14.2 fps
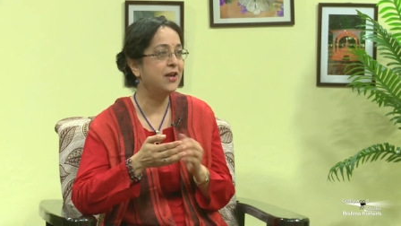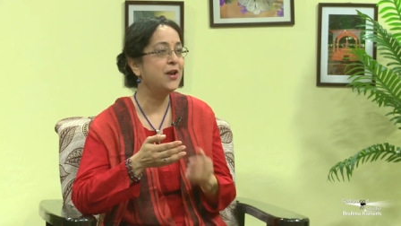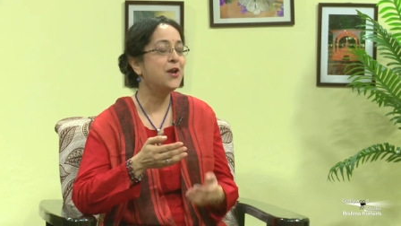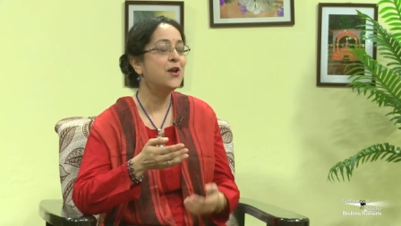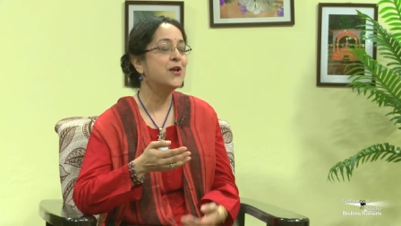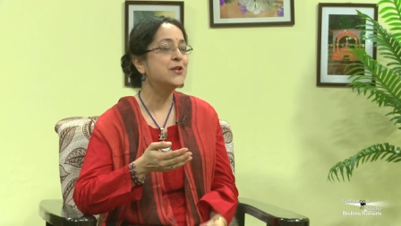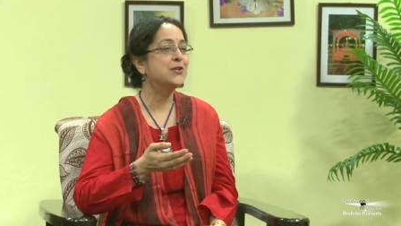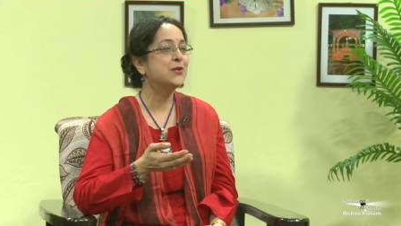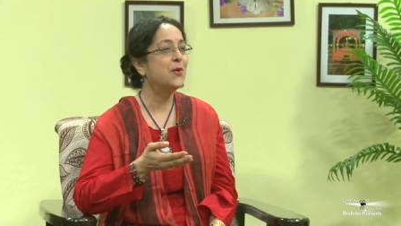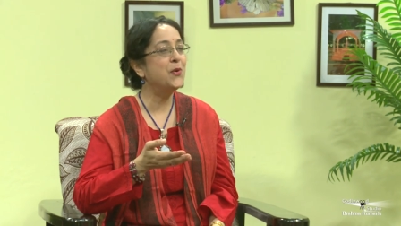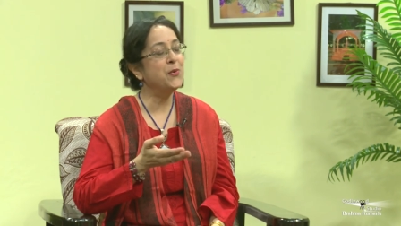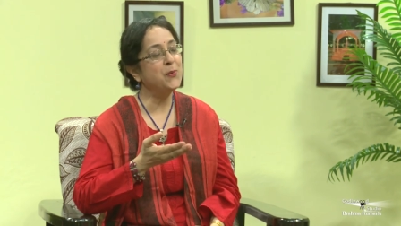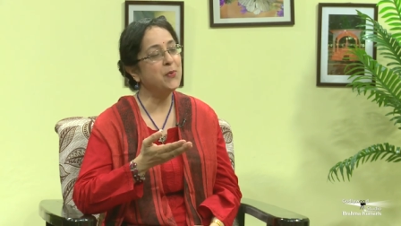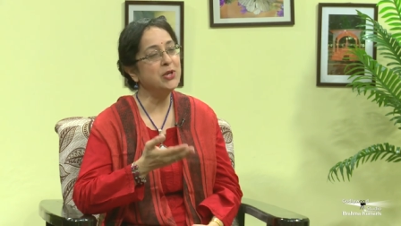Mm-hmm.
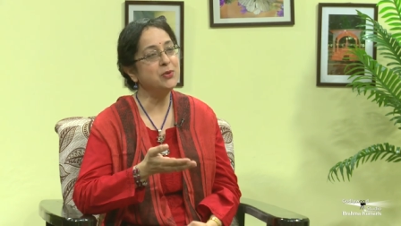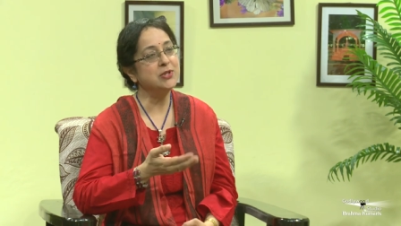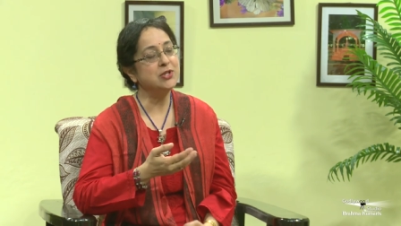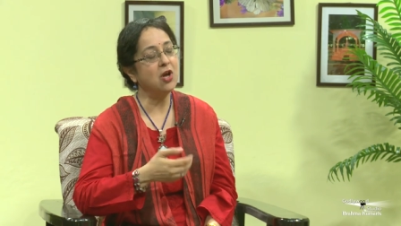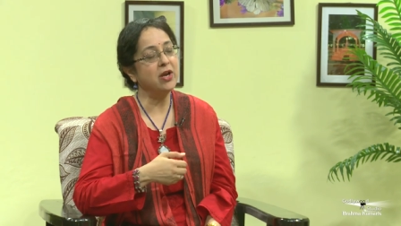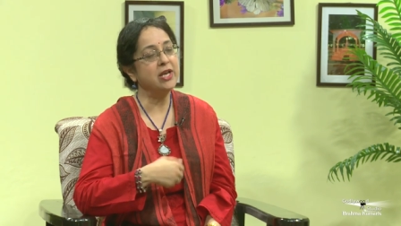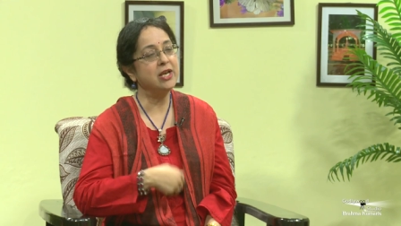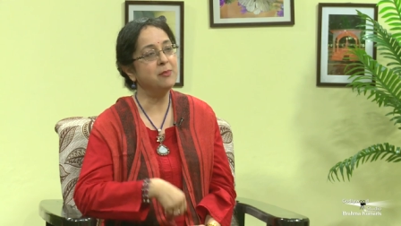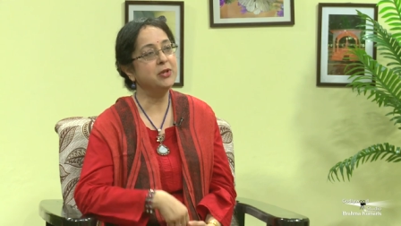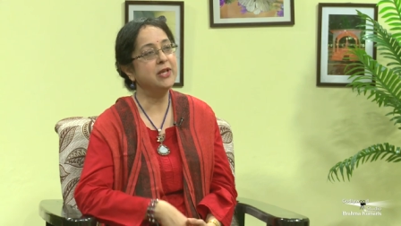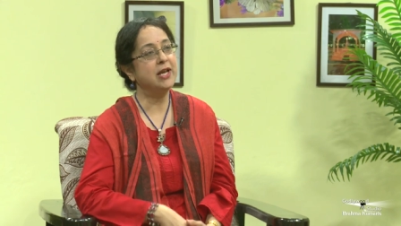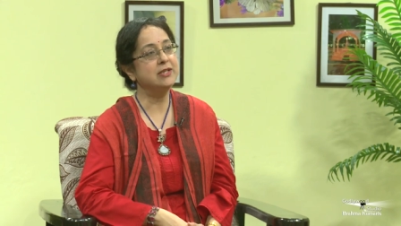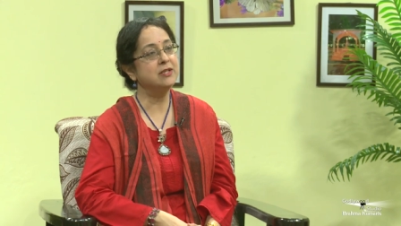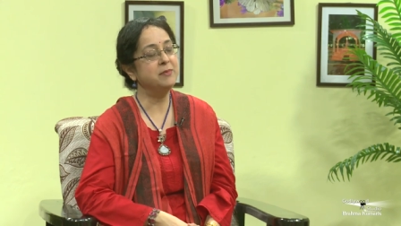So when you were talking
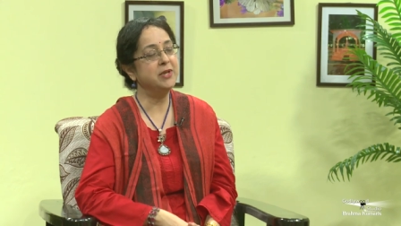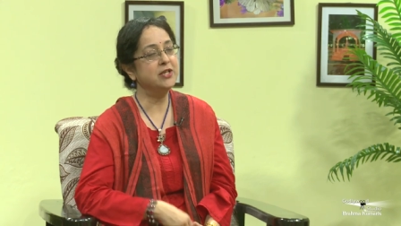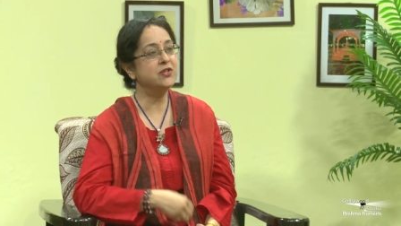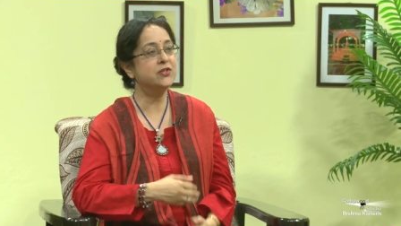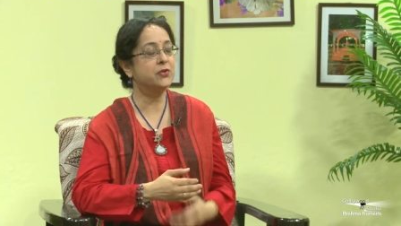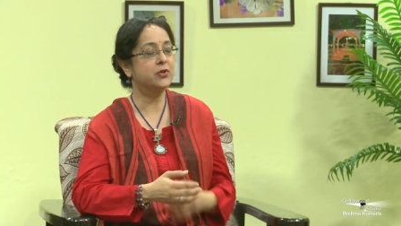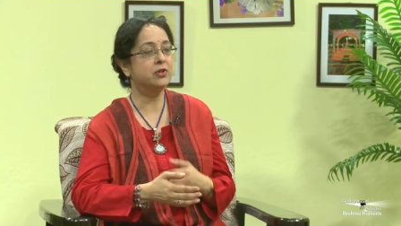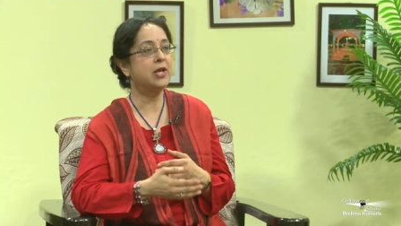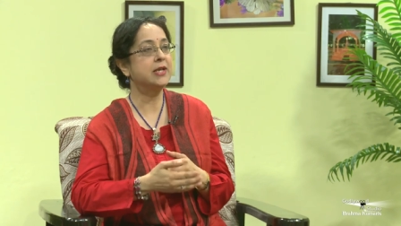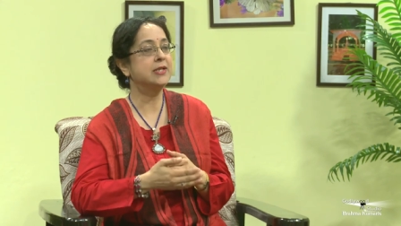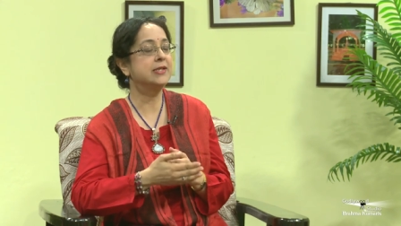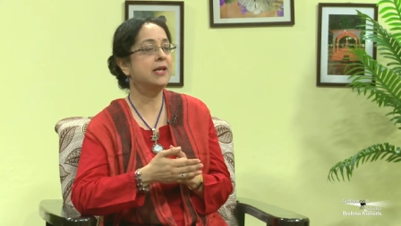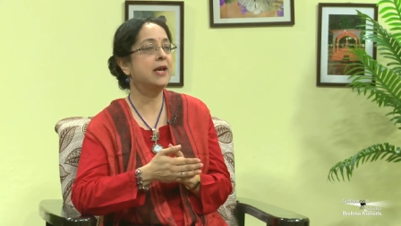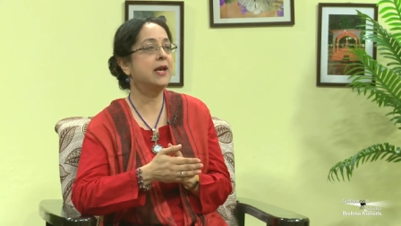about that to me, I just
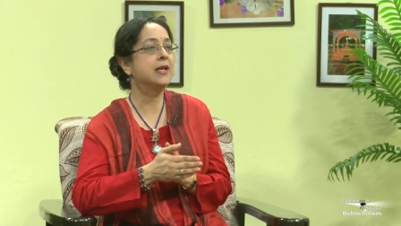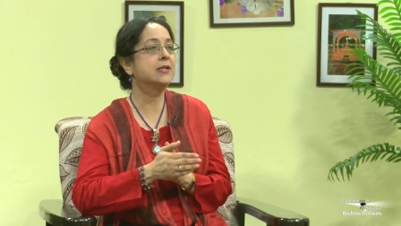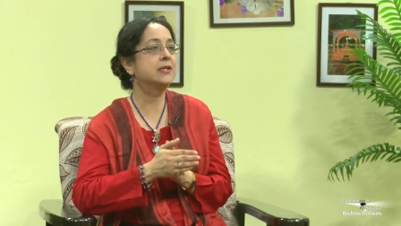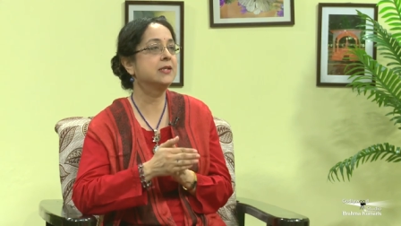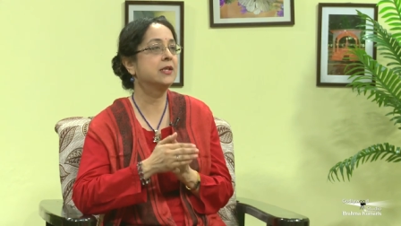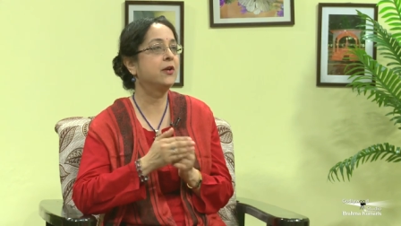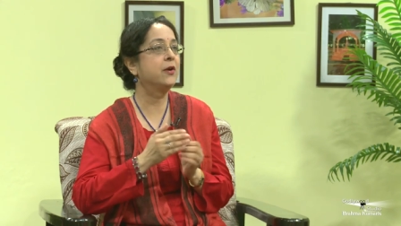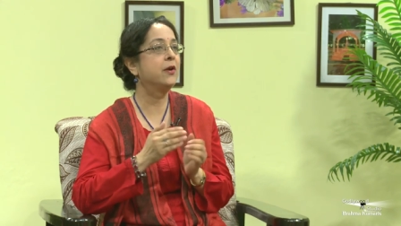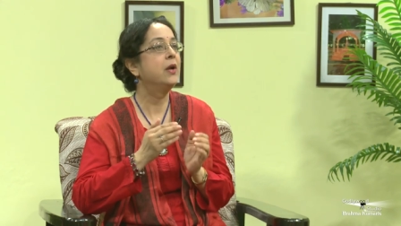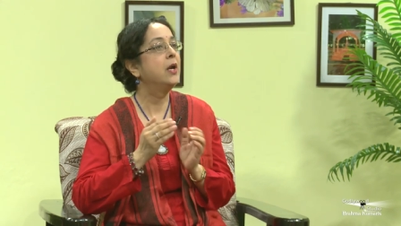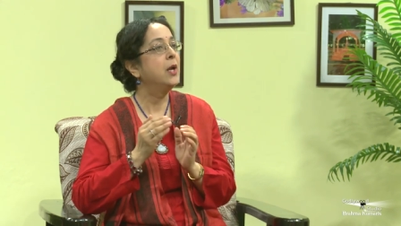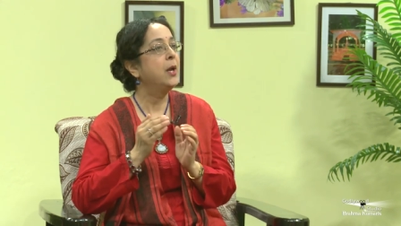realized that uh,